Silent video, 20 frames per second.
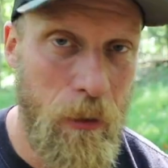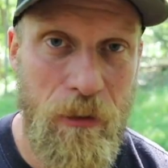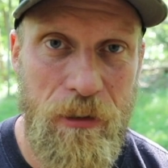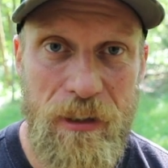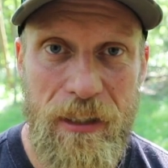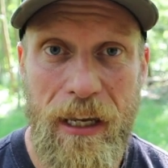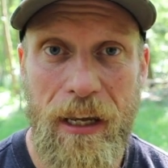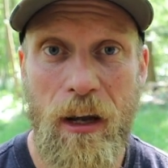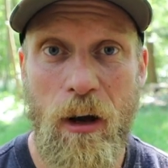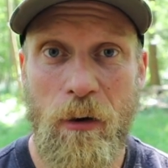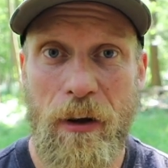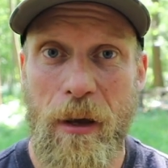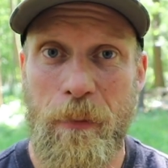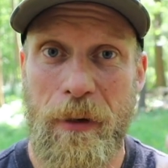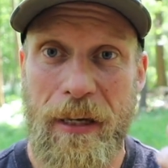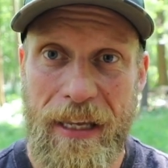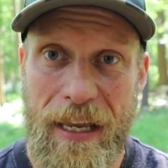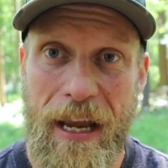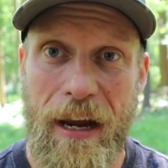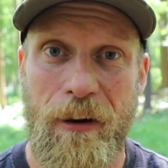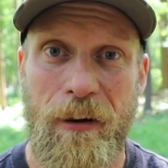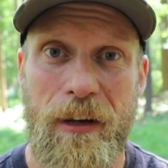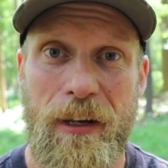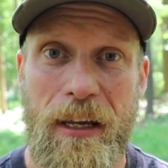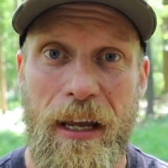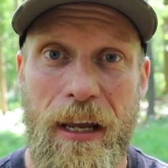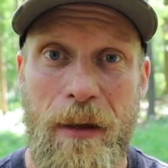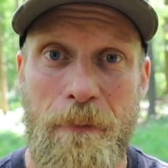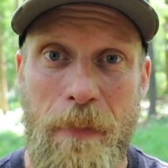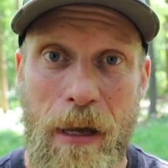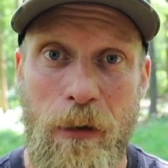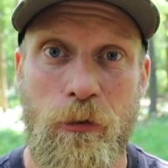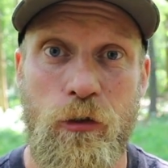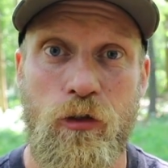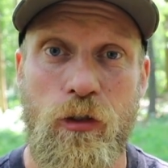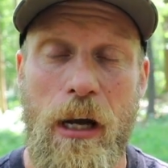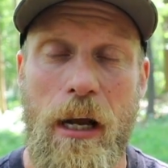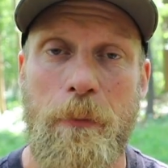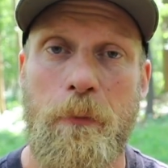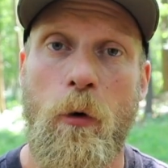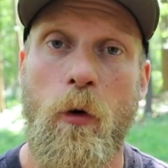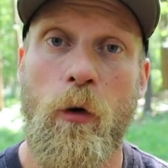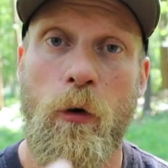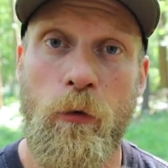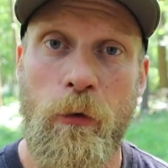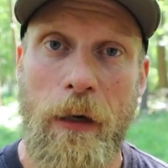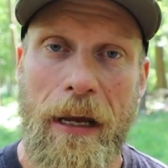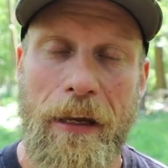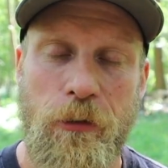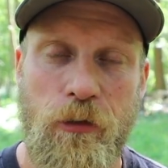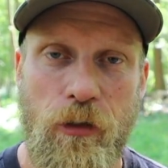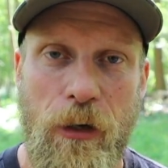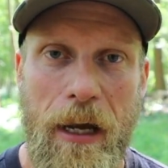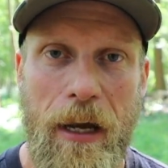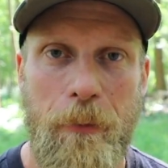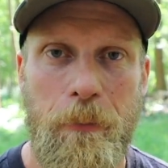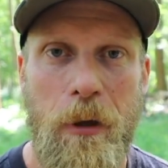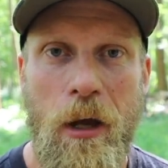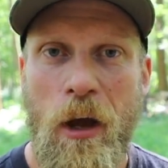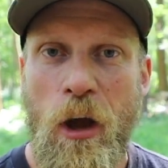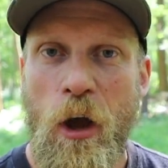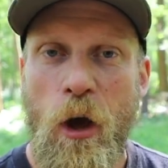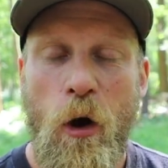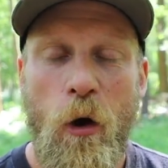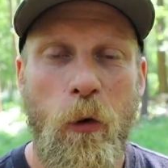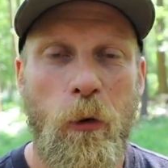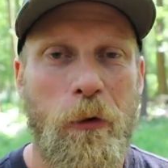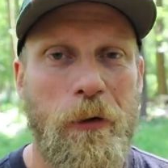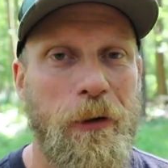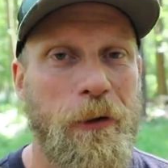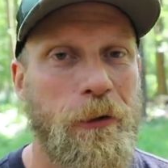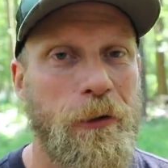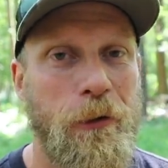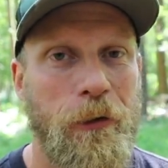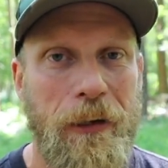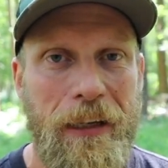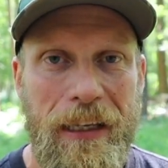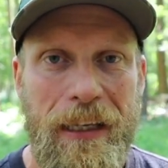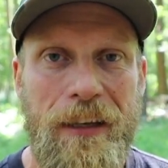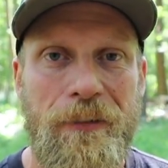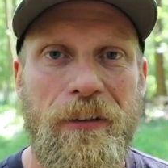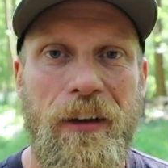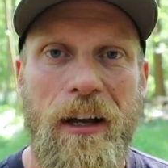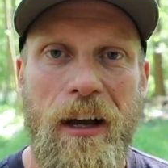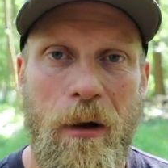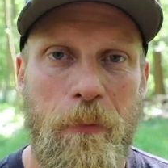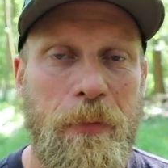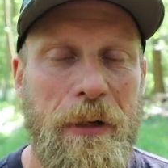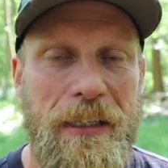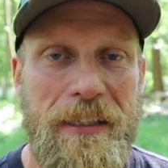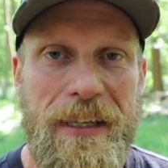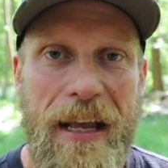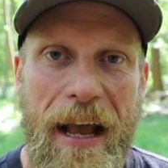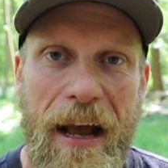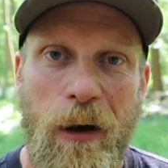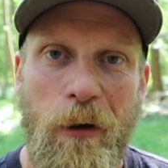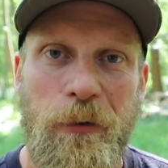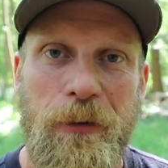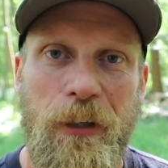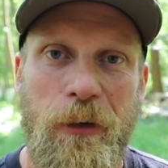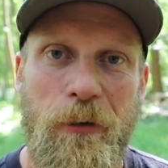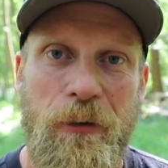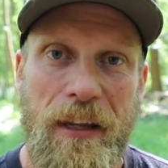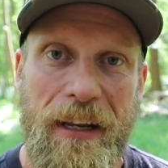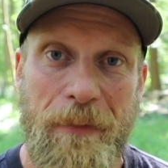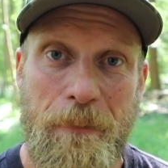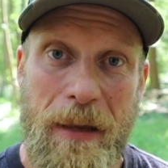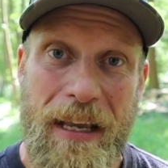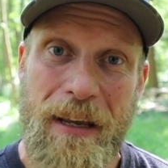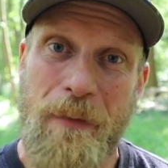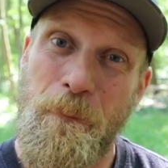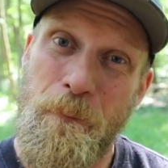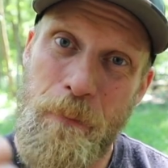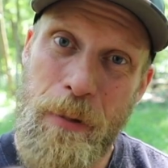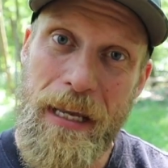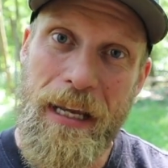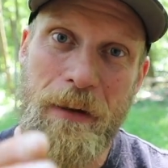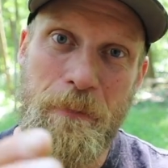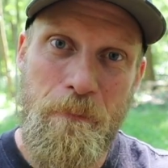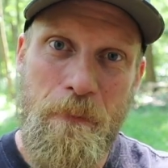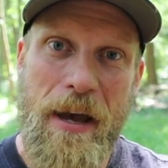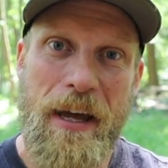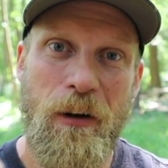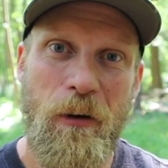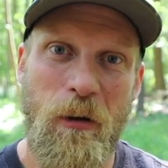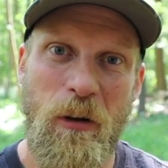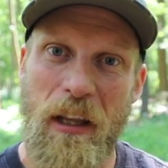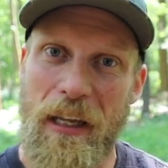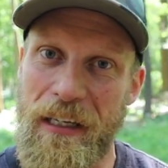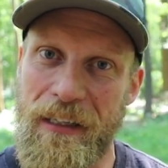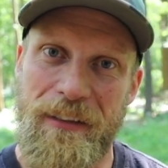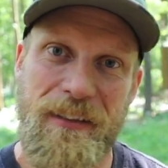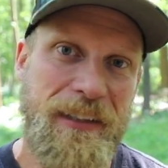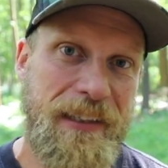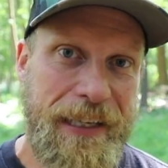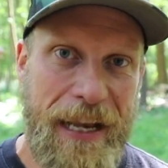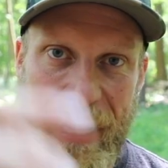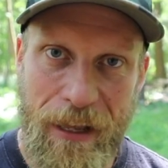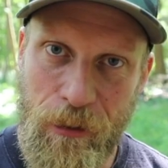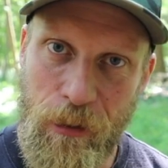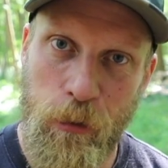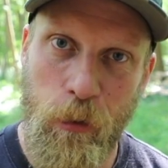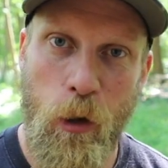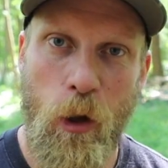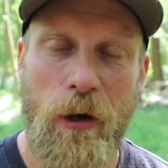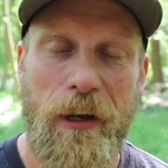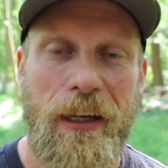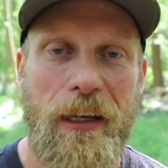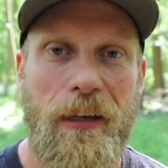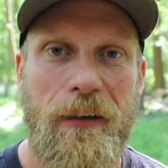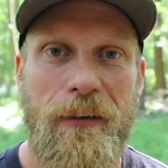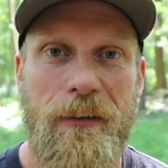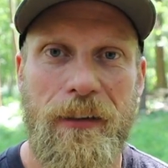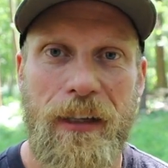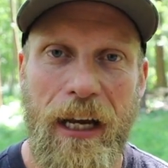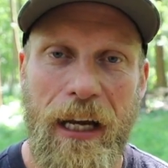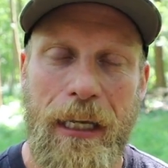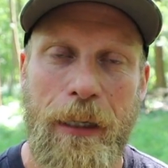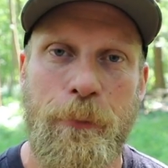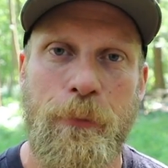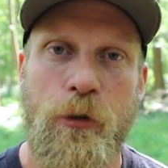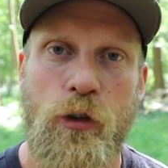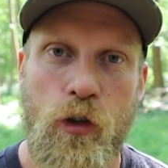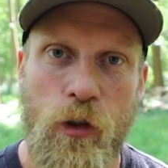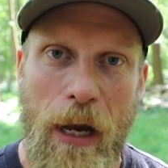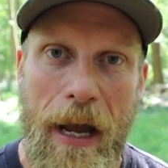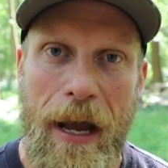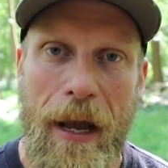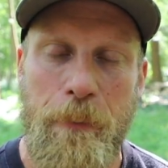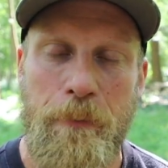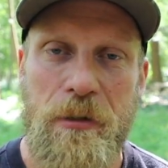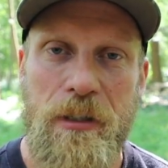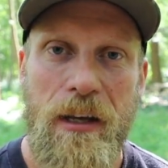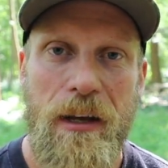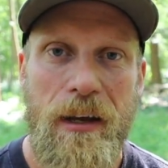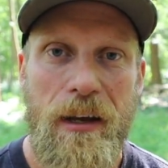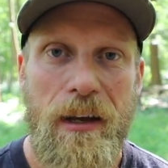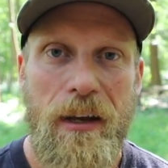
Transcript: will say, okay, I'm gonna carry a mouse trap or rat trap, or there are even companies out there that make big metal, like death looking type traps